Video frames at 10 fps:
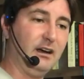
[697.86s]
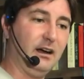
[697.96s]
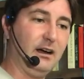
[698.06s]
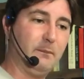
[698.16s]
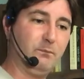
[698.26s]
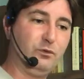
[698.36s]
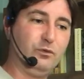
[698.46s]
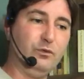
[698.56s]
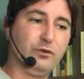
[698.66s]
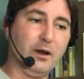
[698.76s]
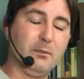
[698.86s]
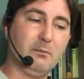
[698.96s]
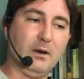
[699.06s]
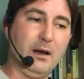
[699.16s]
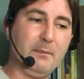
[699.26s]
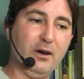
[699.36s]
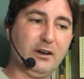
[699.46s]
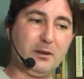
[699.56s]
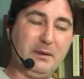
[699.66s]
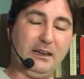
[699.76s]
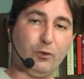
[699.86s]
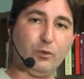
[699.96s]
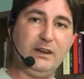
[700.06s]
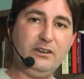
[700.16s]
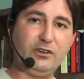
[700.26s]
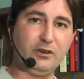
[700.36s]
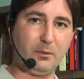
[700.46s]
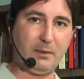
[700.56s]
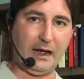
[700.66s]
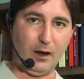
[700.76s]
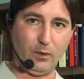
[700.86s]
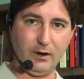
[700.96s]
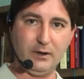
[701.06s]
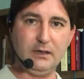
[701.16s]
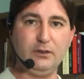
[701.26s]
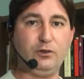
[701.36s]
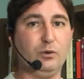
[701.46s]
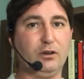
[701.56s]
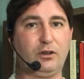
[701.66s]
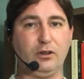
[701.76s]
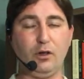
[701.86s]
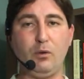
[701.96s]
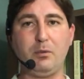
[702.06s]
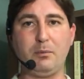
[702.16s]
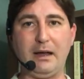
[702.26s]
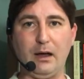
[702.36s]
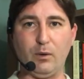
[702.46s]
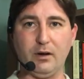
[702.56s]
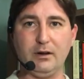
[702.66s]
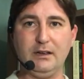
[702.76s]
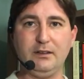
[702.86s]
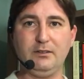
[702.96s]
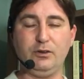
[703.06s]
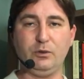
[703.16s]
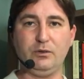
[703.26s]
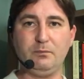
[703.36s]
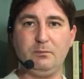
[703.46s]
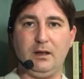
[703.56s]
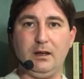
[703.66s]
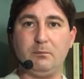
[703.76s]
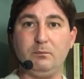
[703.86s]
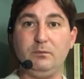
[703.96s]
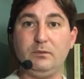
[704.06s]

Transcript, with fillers: um, from America being a regional power to a global power to um,